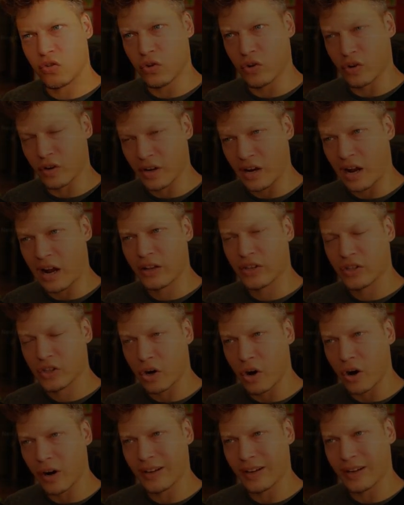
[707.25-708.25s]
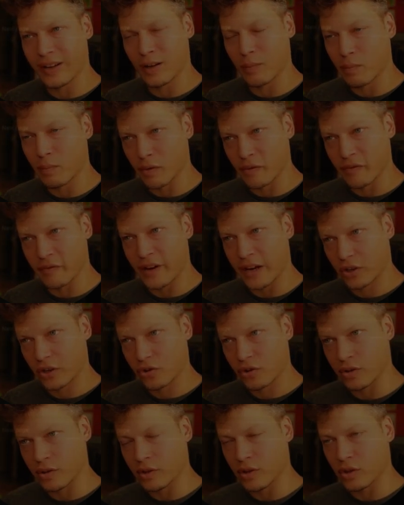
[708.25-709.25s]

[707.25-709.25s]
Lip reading: you're not targeting perfection,